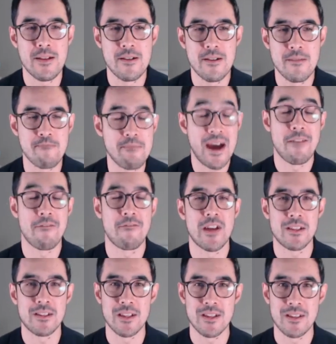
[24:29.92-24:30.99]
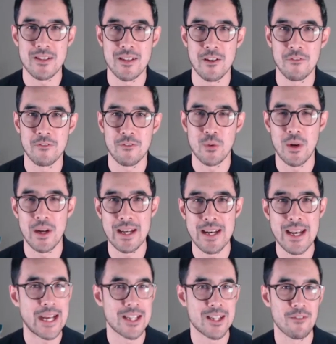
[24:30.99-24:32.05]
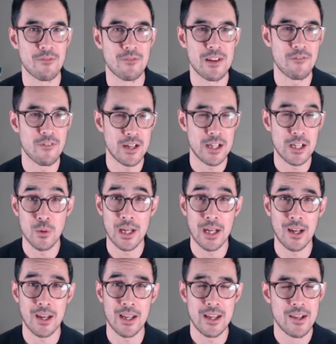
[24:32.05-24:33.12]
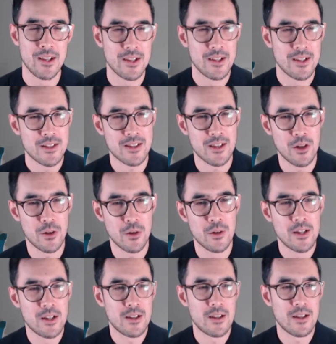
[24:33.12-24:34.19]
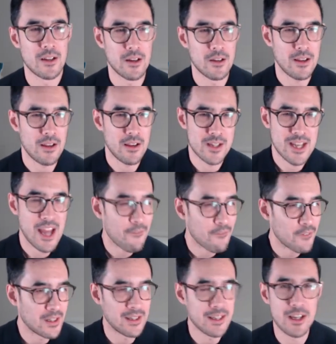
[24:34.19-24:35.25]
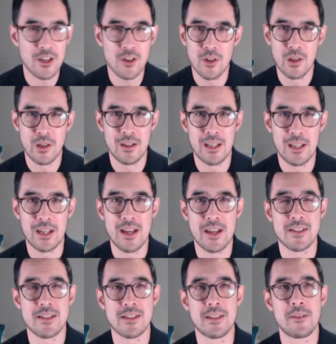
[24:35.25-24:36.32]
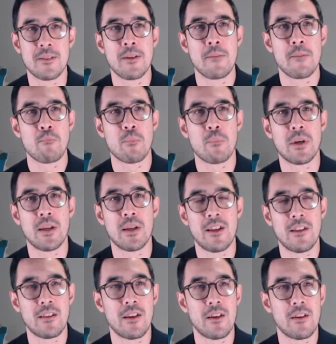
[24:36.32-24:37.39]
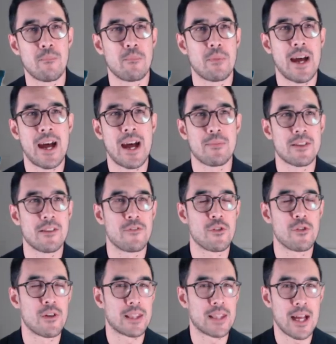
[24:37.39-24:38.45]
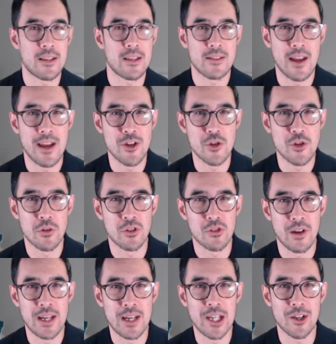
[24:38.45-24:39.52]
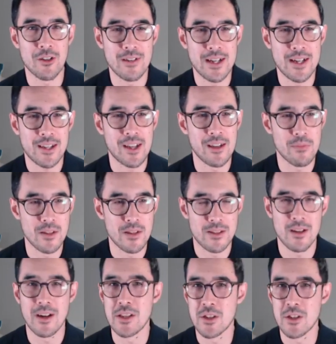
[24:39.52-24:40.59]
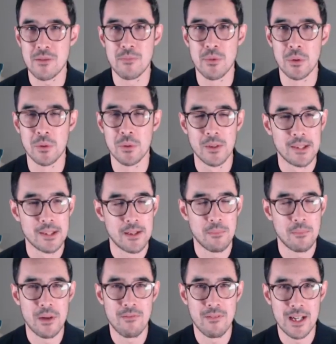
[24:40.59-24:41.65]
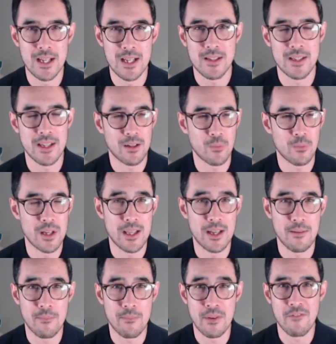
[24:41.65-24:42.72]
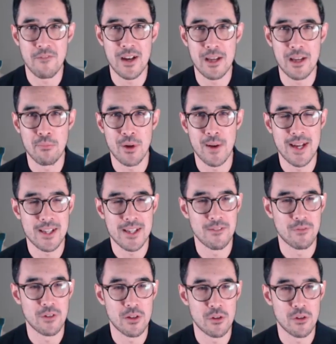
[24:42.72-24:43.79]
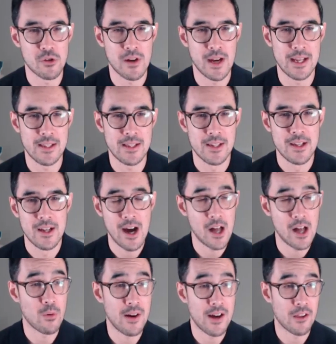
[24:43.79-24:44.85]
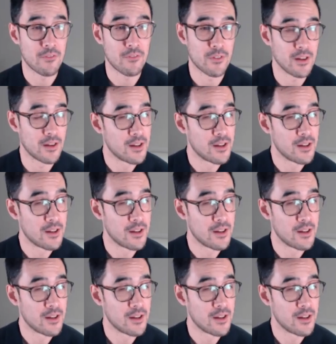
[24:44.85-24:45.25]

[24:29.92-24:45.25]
manifest itself quite negatively very quickly. So, you know, definitely a good learning lesson. But, you know, perhaps if you're at that stage in your trading career, keep the size small, be realistic with it, and be fairly proactive with your trades. Otherwise, for